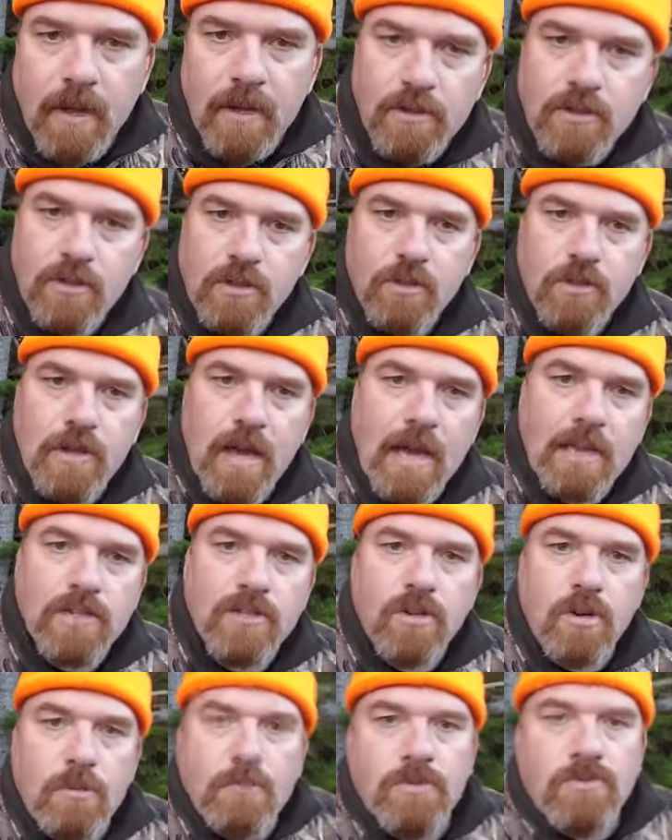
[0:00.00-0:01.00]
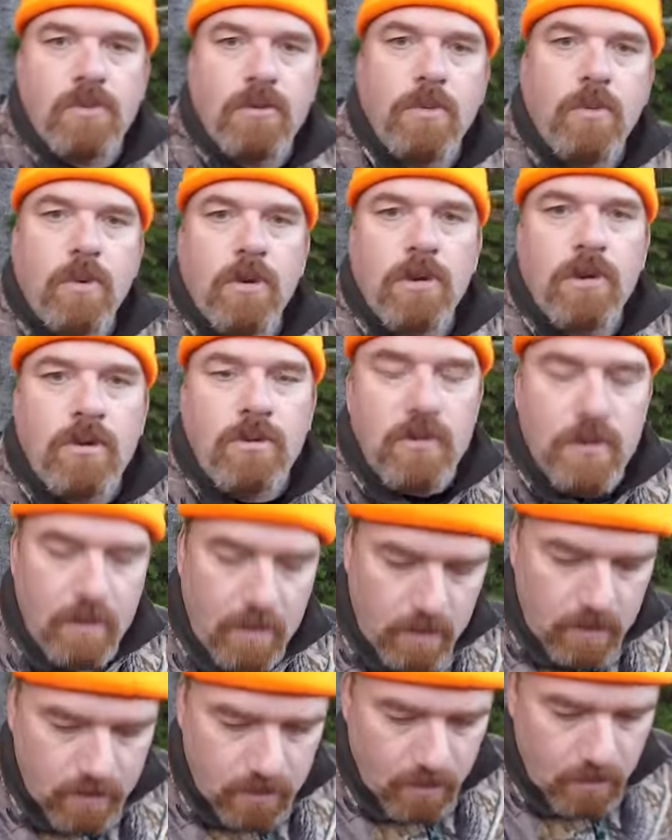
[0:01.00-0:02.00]
I used to do taxidermy work
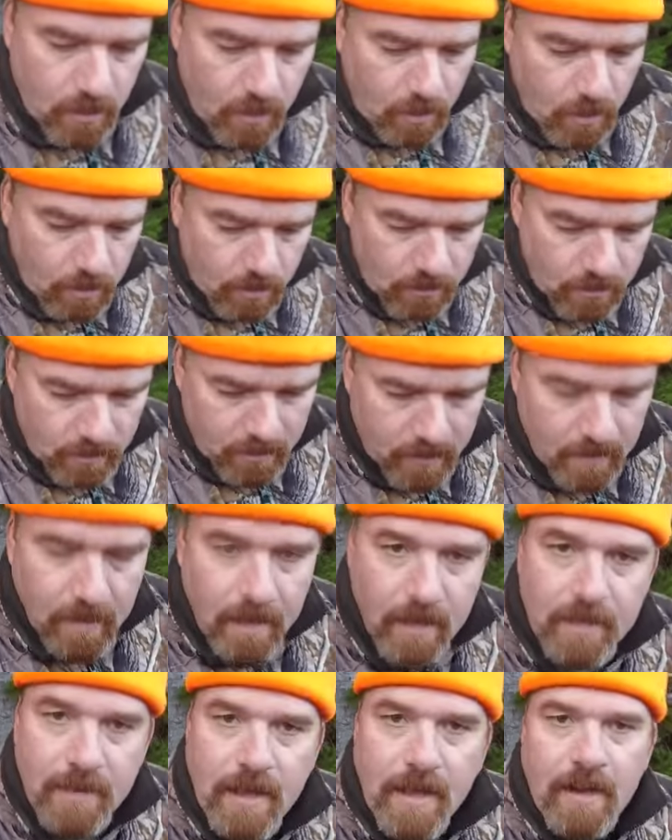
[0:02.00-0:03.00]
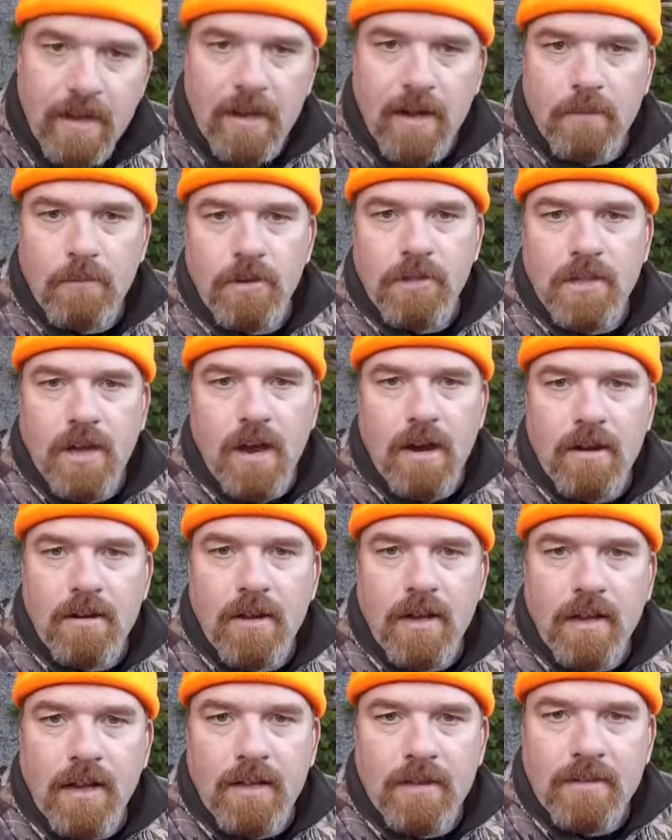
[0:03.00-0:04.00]
years ago. Now that I'm retired,
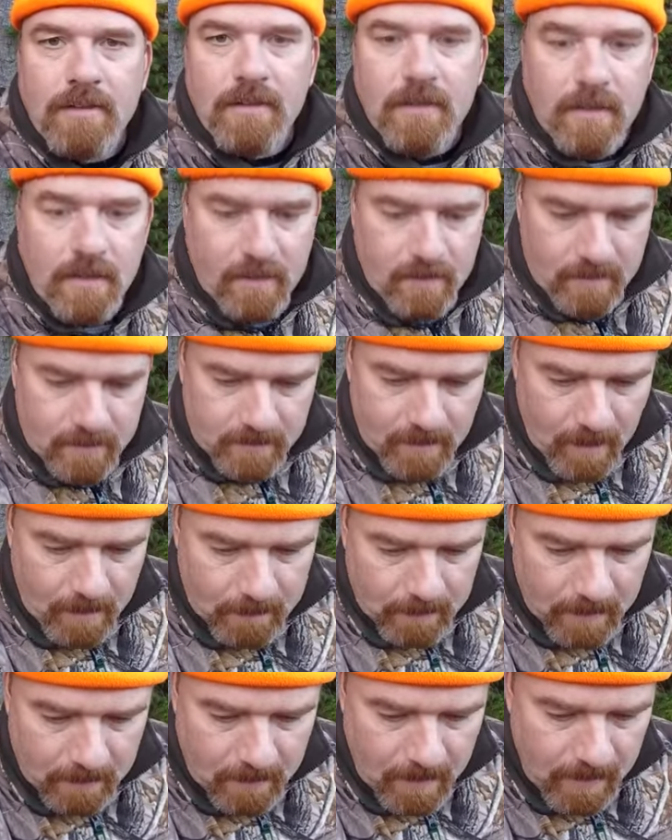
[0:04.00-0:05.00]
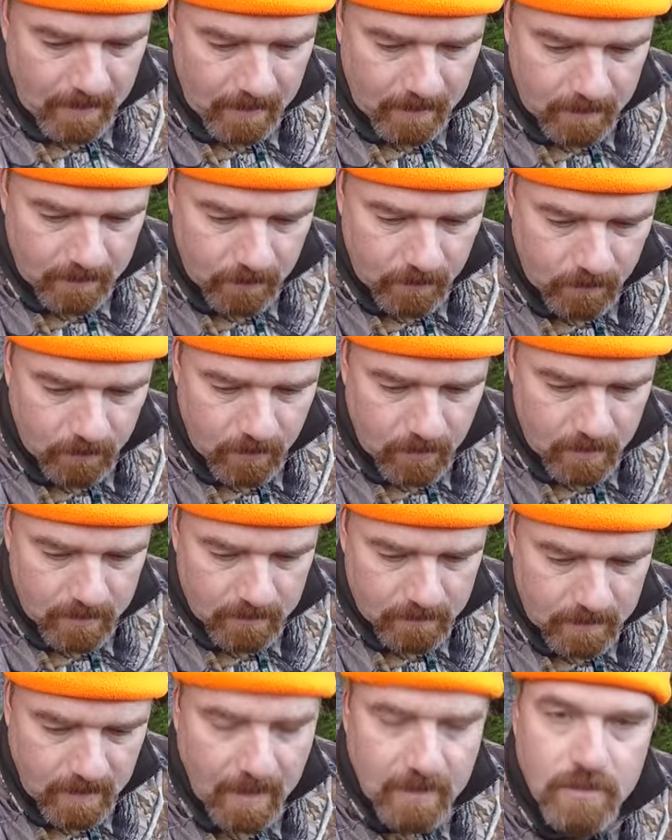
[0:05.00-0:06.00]
I got uh, time to get back into uh,
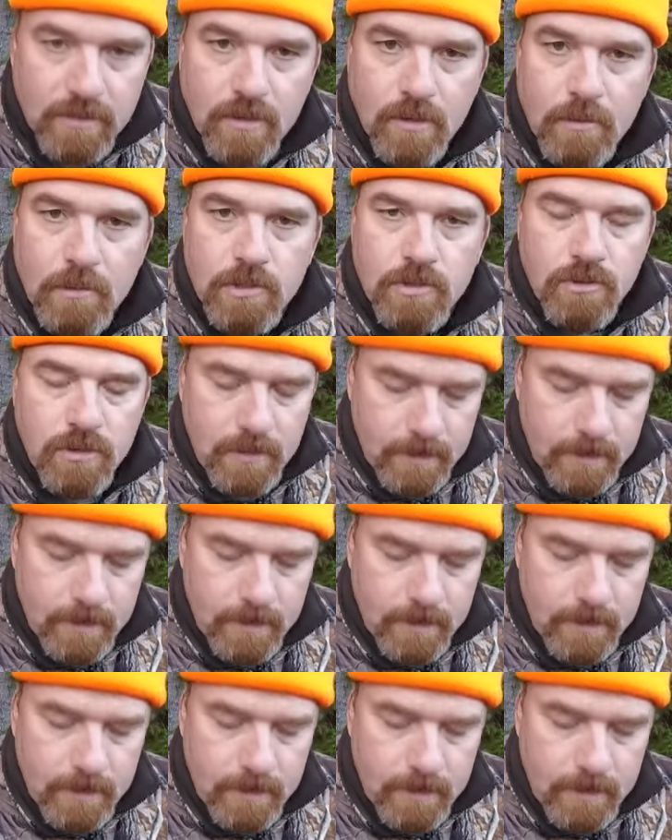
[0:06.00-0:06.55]
some taxidermy.